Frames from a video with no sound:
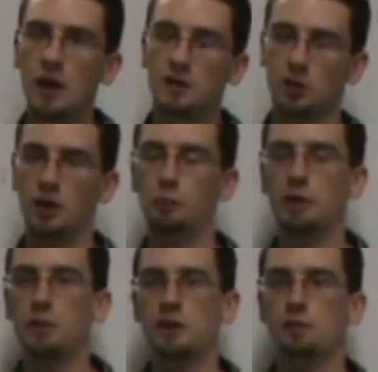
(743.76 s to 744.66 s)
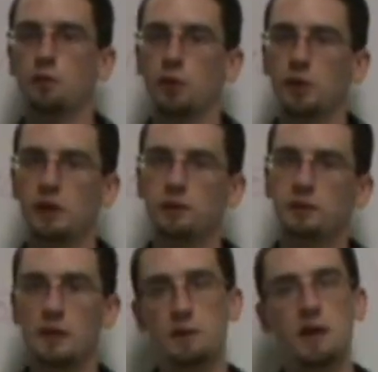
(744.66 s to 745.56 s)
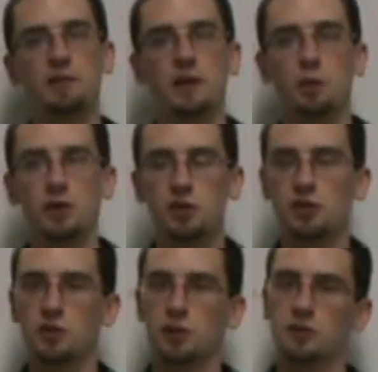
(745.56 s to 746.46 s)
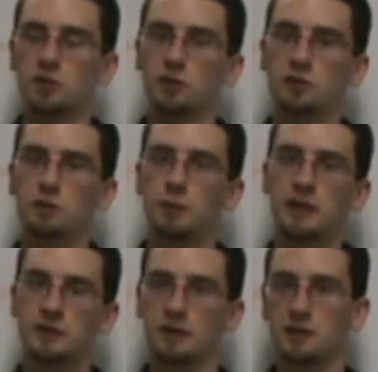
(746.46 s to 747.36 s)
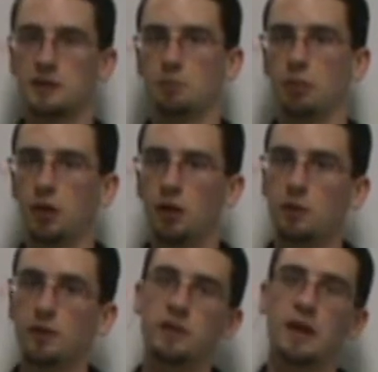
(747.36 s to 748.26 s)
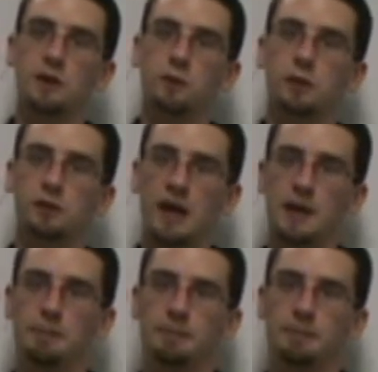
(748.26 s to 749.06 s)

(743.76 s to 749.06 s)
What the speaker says: So I hope I've been informative. If you have any questions or concerns, please list them below, and thank you for your time.